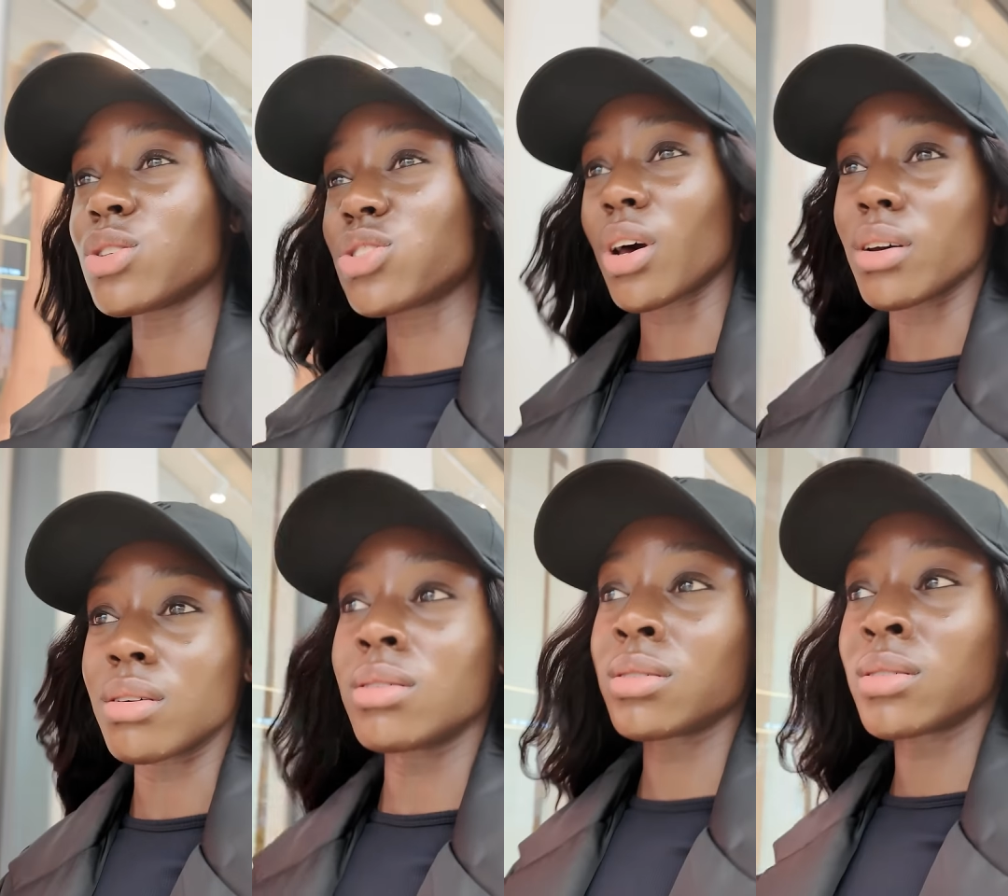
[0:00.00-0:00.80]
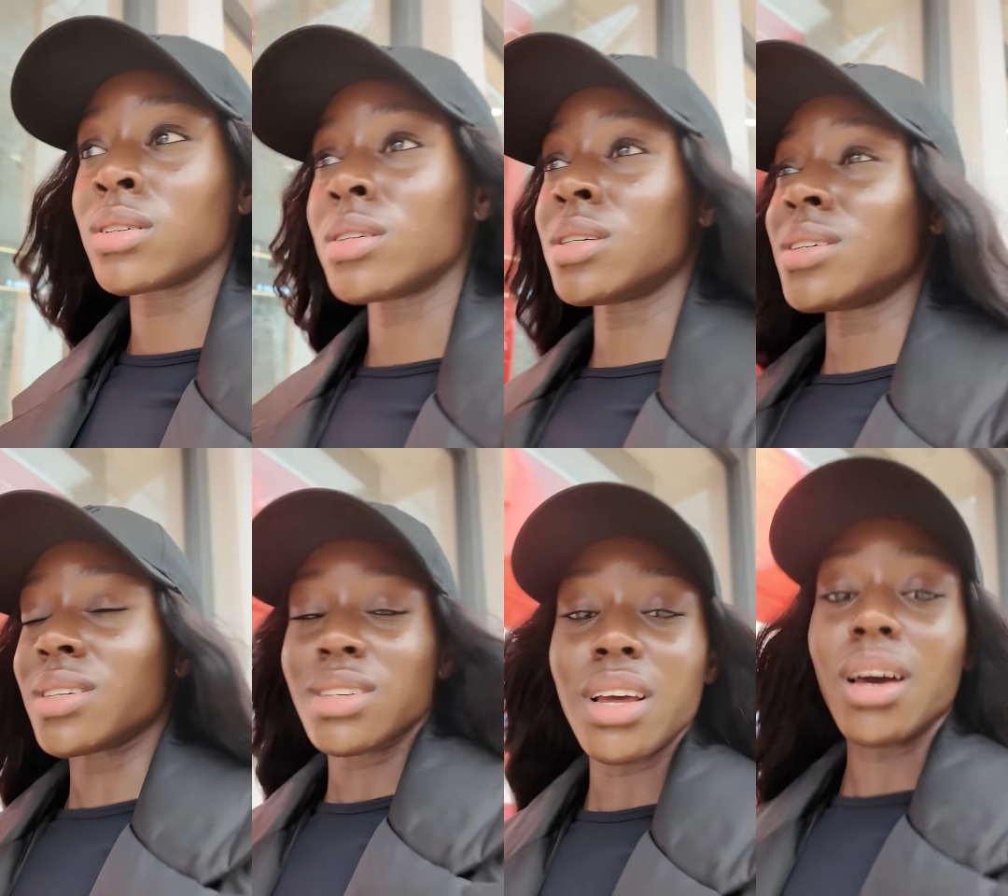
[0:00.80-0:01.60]
So
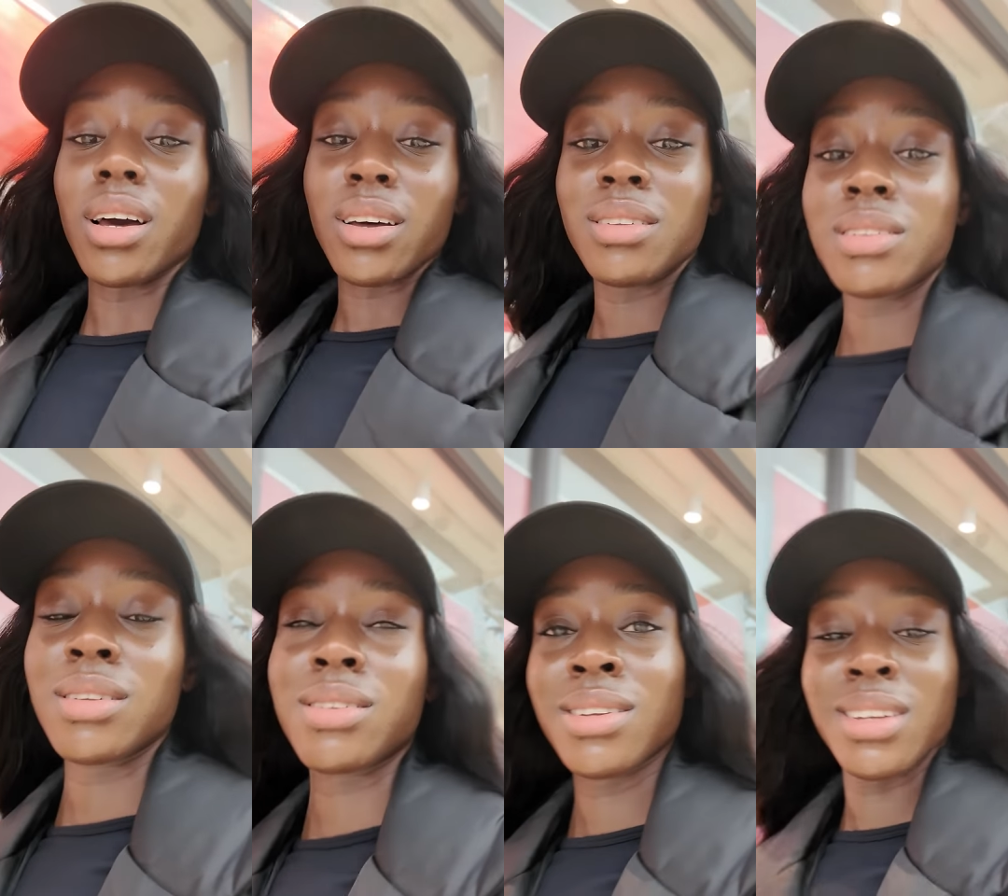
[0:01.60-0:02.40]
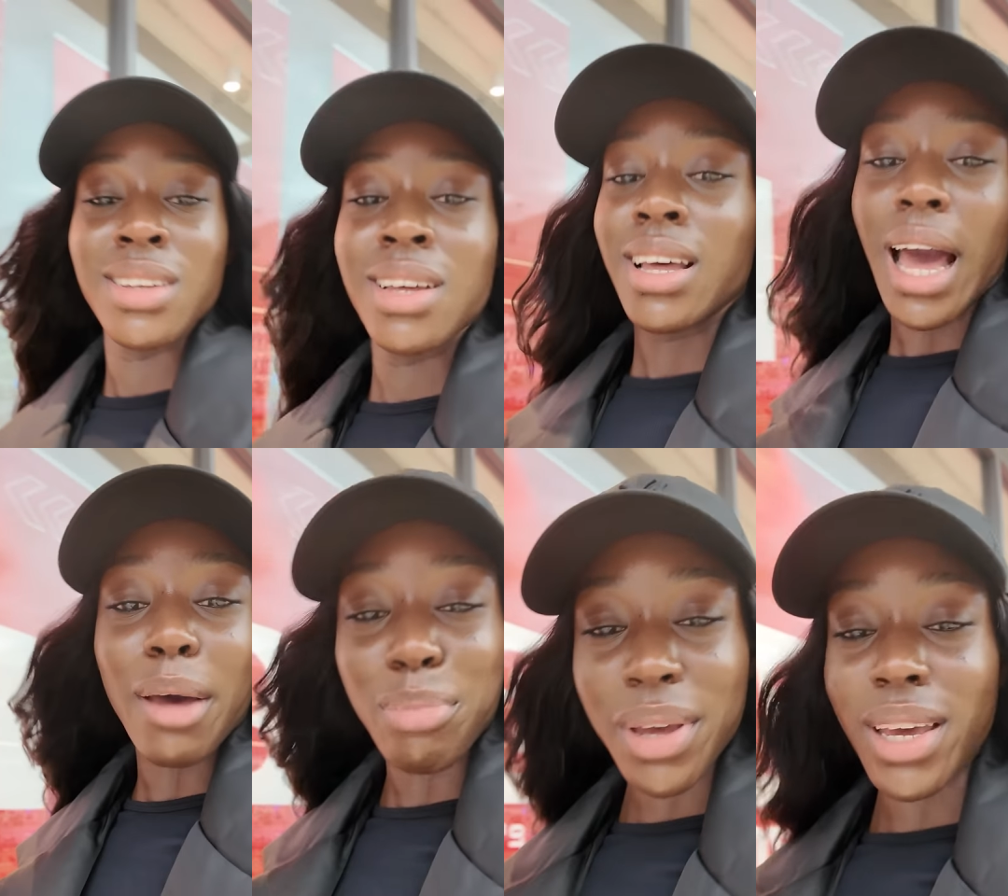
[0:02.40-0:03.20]
yeah,
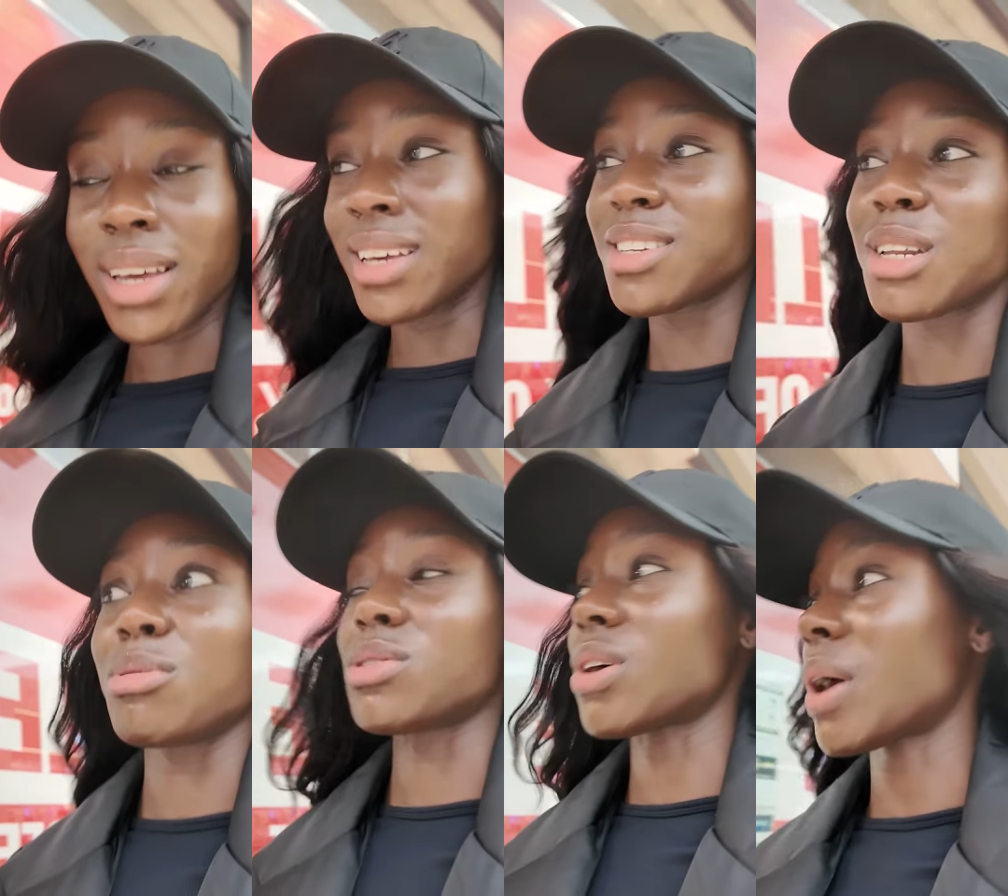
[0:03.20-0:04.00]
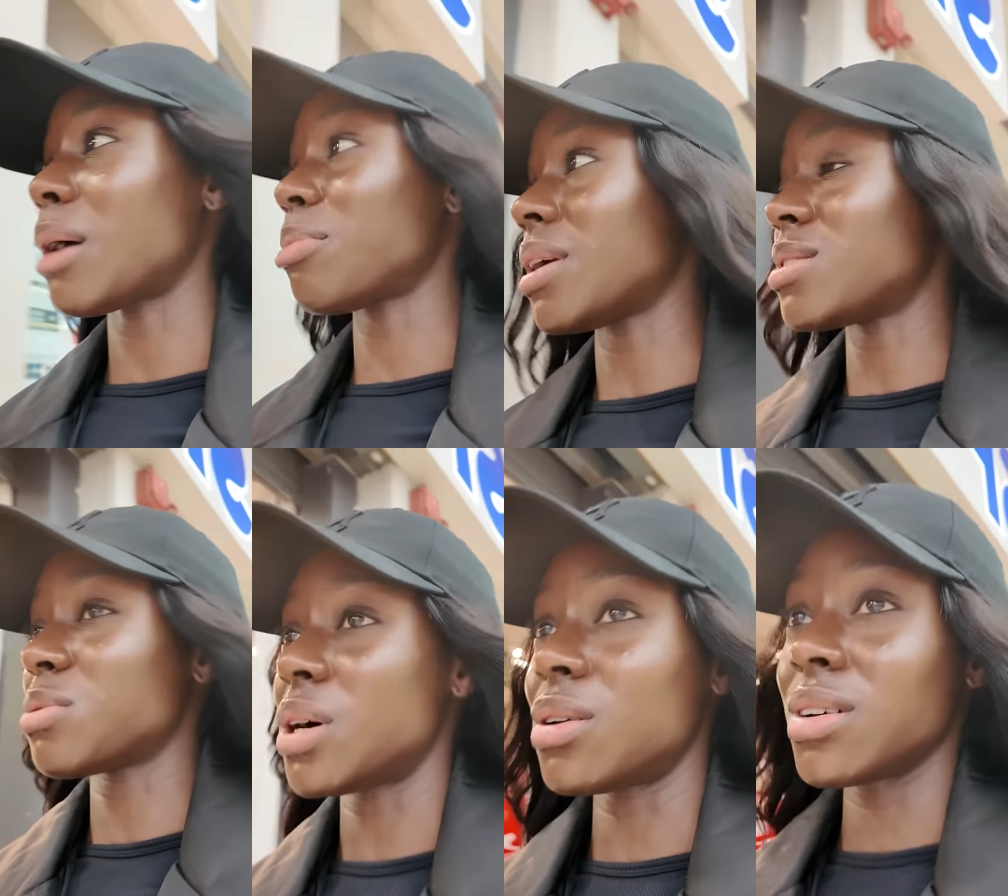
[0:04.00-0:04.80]
happy. He's gonna be so happy as
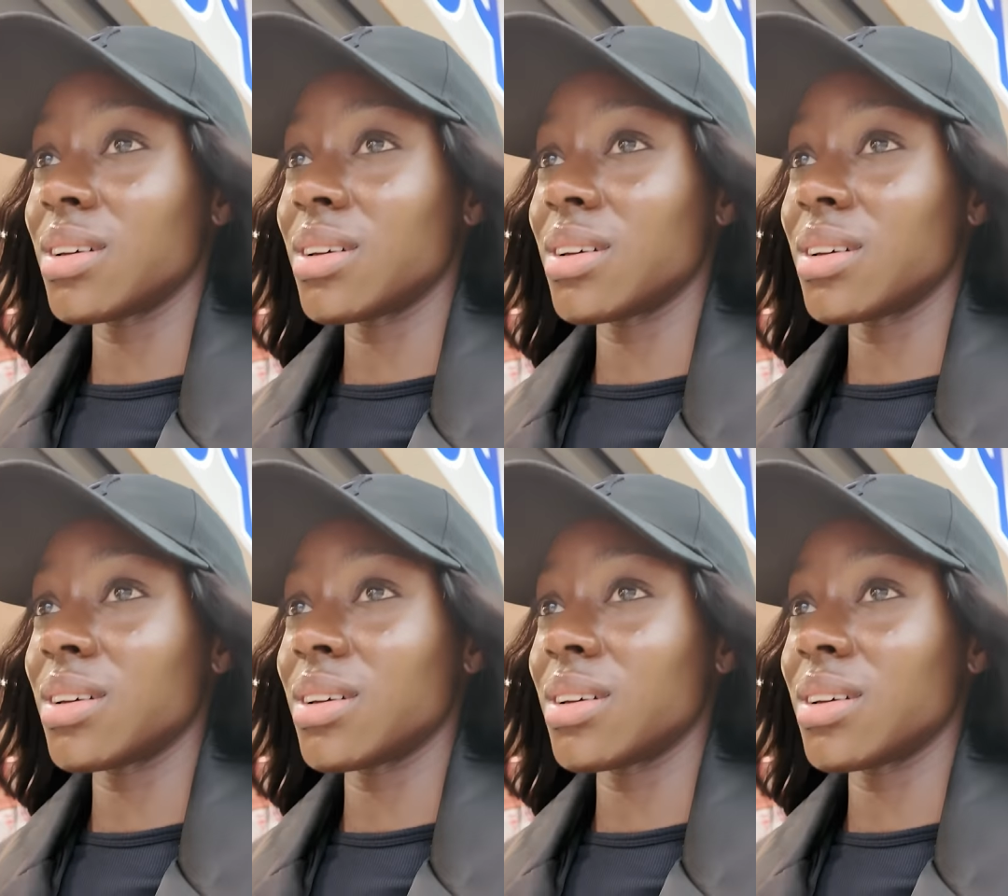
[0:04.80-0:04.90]
well.